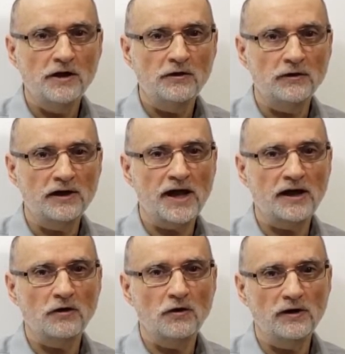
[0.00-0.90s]

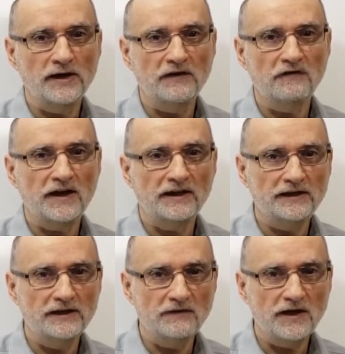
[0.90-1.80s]
non-alcoholic fatty
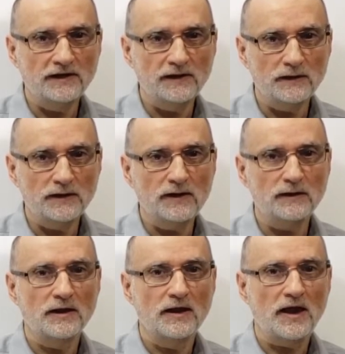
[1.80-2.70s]
liver
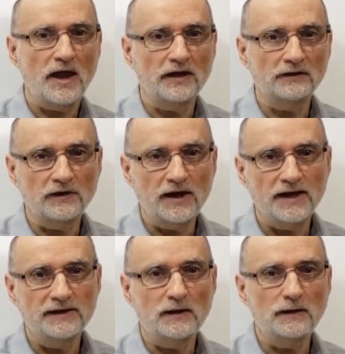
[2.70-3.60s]
disease,
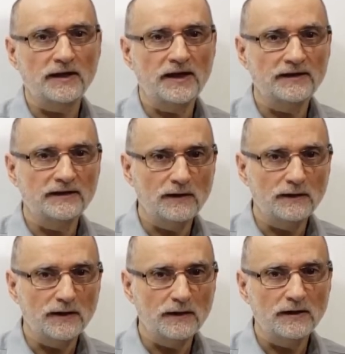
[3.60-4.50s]
arthritis, kidney
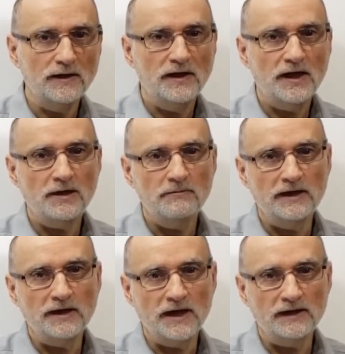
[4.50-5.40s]
disease, and
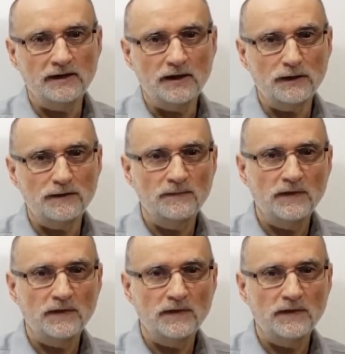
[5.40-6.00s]
many others.